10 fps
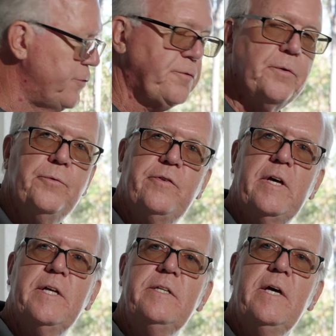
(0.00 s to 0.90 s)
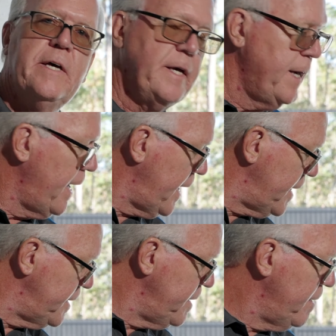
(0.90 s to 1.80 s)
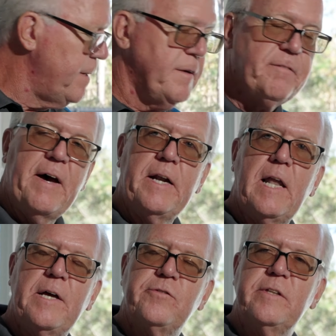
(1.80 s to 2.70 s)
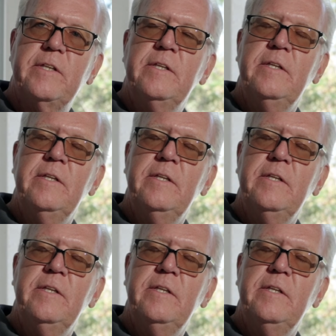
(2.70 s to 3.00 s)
screws in and finalizing